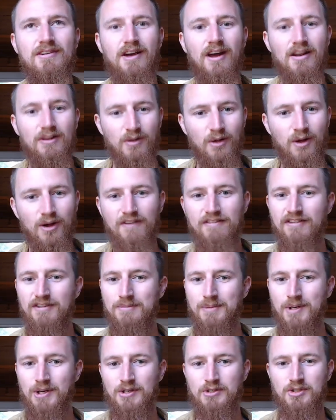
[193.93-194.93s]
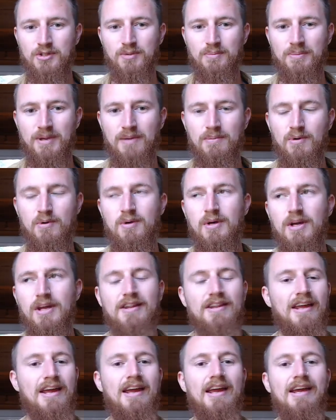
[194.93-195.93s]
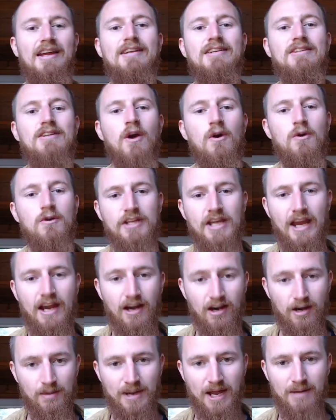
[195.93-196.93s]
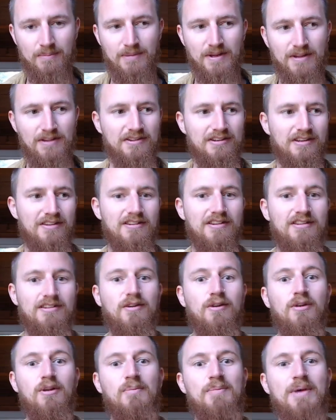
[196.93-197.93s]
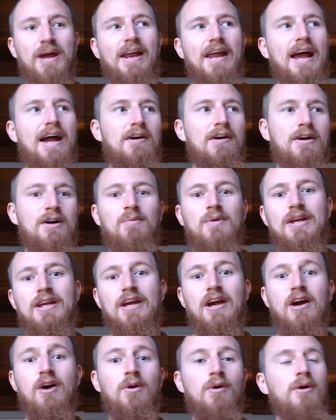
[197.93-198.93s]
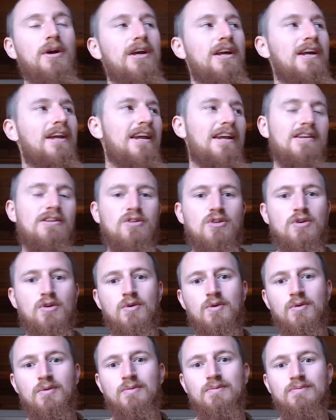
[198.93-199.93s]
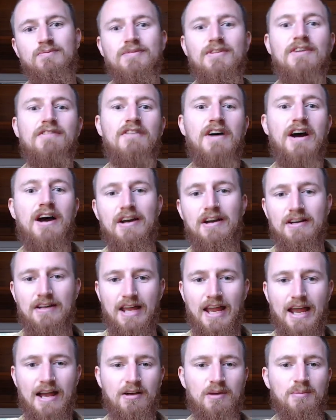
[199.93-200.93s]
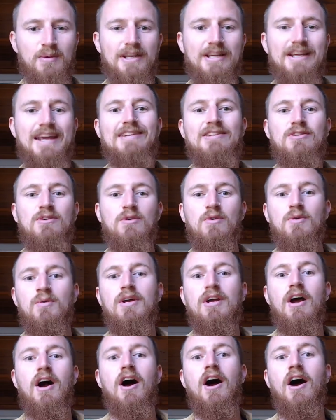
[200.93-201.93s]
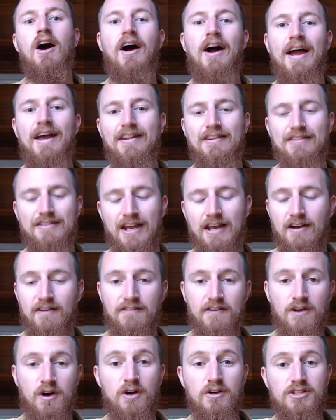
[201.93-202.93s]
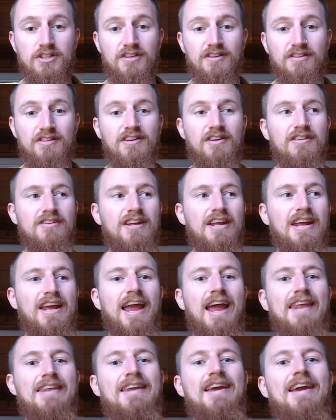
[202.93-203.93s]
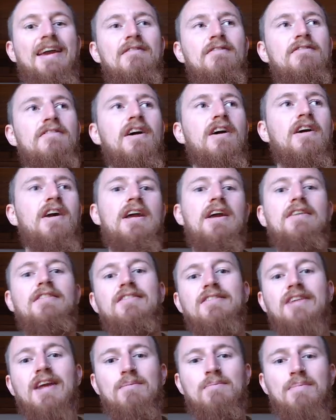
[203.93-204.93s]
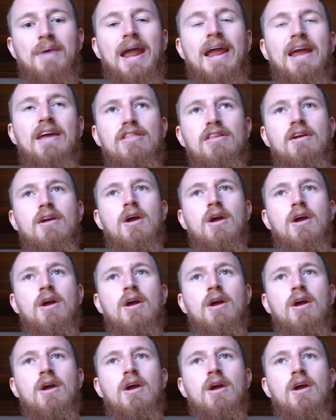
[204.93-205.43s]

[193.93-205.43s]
a lot of spiritual people, they don't care about business. It's all about how can we go into nirvana? How can we get to a higher state of consciousness? And they're very ascent based.